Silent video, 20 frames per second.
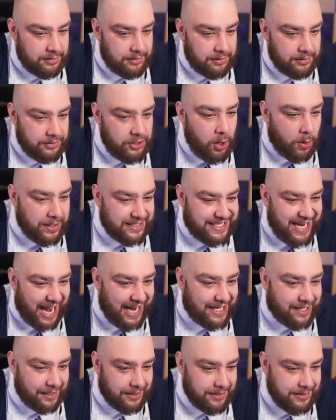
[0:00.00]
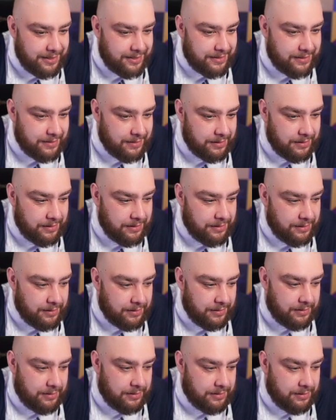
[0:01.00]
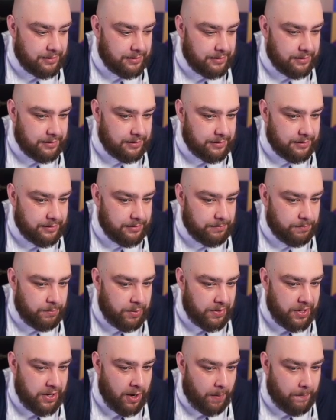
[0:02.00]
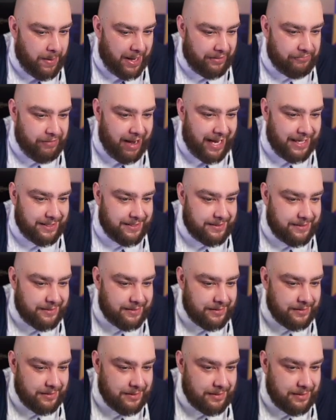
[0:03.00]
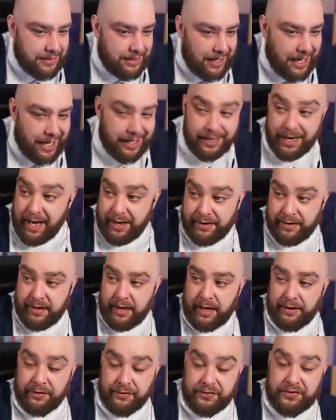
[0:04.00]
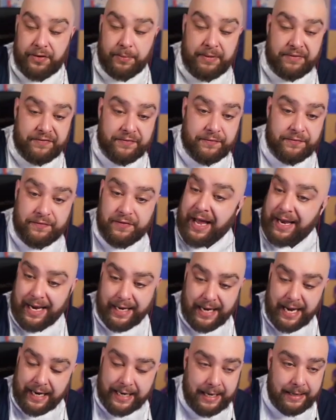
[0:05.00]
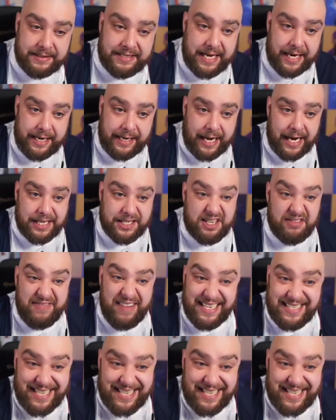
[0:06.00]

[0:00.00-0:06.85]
No attackers, but they're not bad reds. And and and to be fair, like I keep saying it, guys, the reds